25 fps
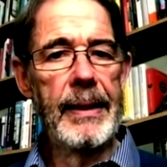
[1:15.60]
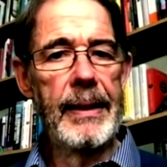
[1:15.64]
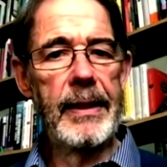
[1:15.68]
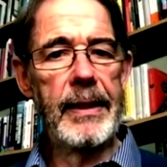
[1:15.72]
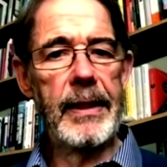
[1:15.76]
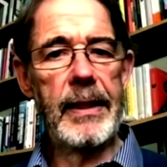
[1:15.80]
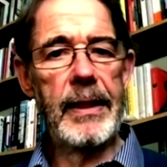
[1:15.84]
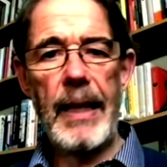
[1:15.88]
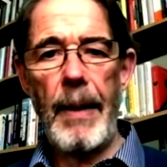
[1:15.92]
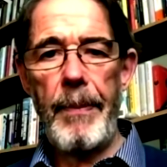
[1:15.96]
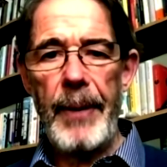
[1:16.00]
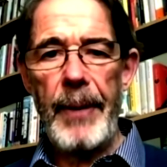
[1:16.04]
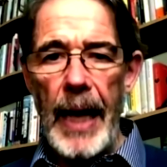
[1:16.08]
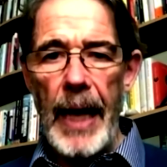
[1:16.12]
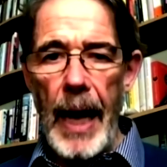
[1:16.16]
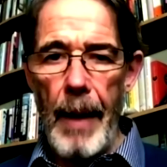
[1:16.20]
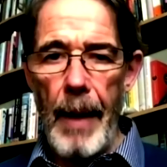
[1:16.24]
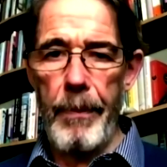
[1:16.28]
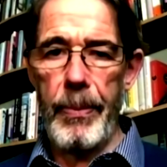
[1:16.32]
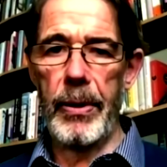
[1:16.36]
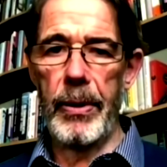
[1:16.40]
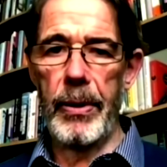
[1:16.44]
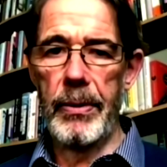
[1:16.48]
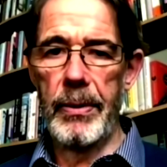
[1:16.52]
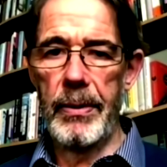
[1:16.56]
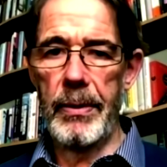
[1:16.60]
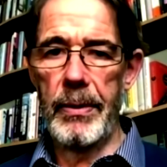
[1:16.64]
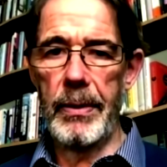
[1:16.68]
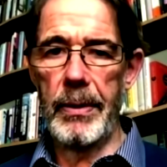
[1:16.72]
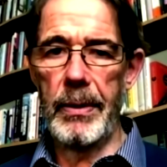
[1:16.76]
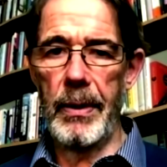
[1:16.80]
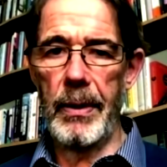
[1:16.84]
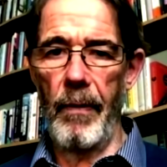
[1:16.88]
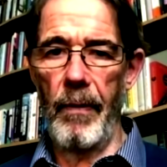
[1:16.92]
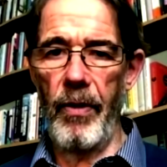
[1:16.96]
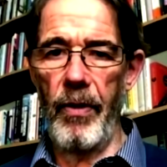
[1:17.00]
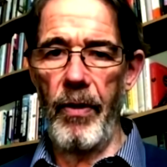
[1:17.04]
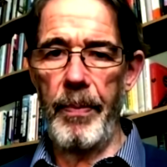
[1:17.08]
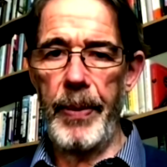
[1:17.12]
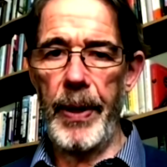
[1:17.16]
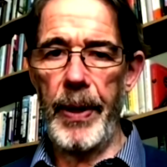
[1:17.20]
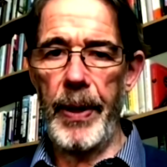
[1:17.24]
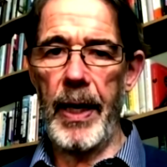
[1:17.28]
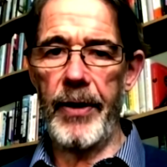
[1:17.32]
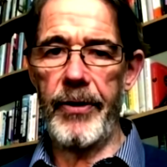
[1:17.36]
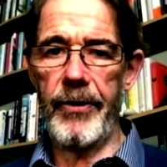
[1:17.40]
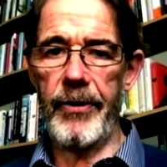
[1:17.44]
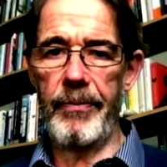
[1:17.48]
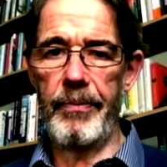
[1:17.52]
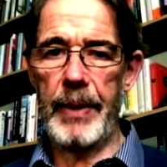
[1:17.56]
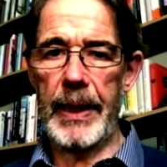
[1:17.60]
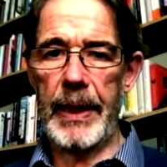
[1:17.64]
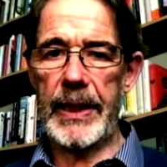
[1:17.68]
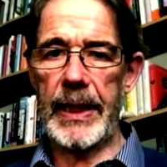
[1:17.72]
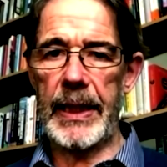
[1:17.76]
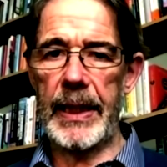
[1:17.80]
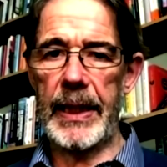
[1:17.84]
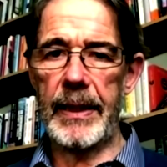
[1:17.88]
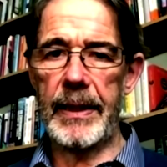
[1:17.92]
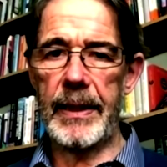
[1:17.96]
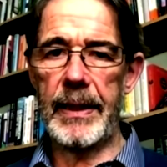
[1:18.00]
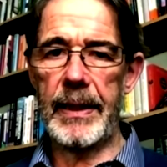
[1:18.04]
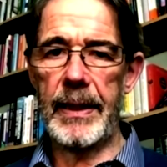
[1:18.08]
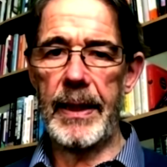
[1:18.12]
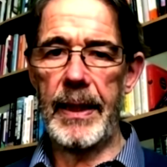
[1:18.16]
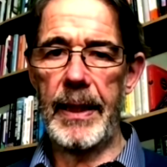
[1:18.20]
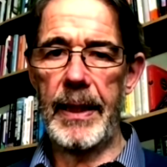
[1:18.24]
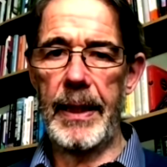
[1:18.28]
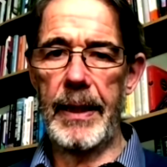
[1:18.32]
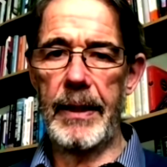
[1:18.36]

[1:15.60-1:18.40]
stepping up on the part of business